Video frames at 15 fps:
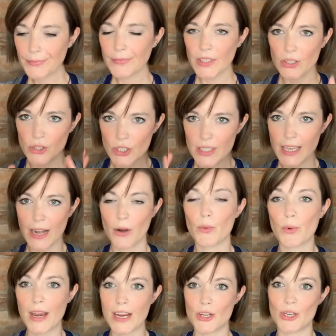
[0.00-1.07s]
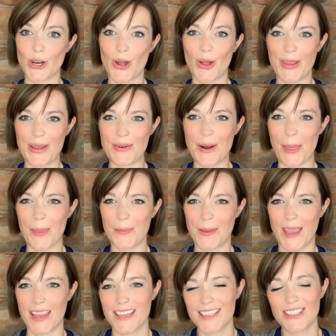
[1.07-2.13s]
You just kind of rage it all out on the
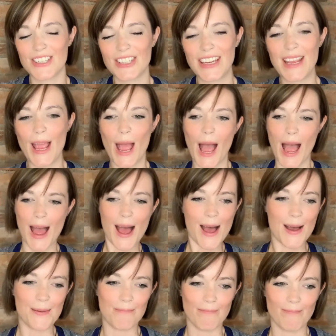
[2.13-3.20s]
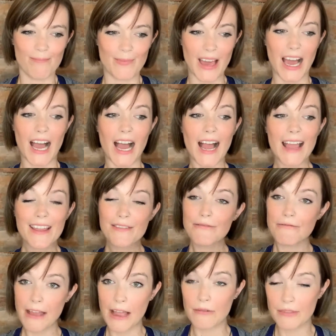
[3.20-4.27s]
page. I
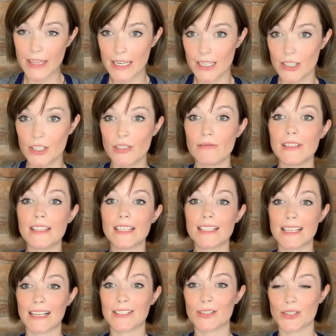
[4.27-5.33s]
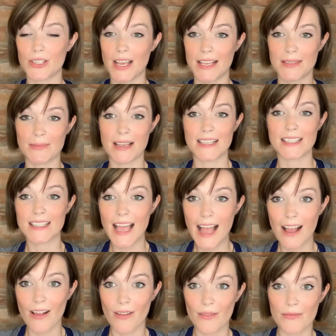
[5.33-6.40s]
found that in doing this exercise
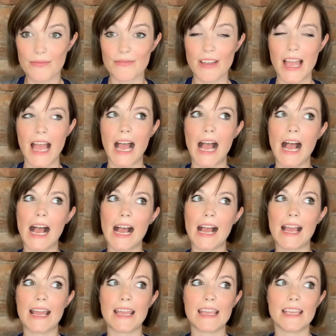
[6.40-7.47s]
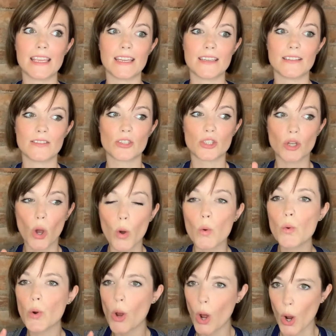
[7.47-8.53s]
myself, I
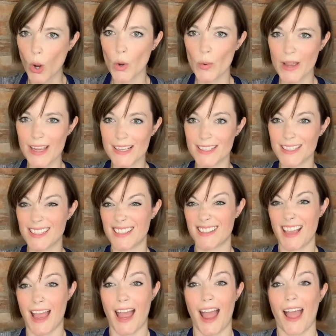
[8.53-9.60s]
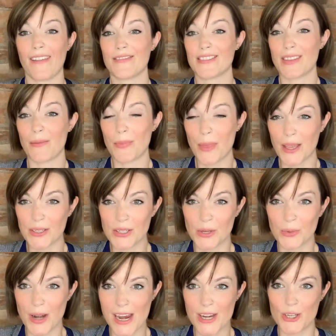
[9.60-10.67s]
don't always have something to
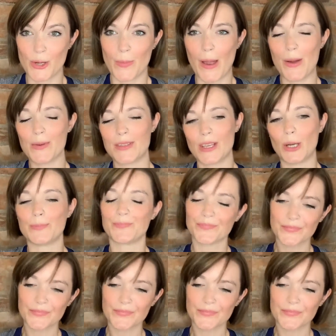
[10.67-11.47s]
rage about. So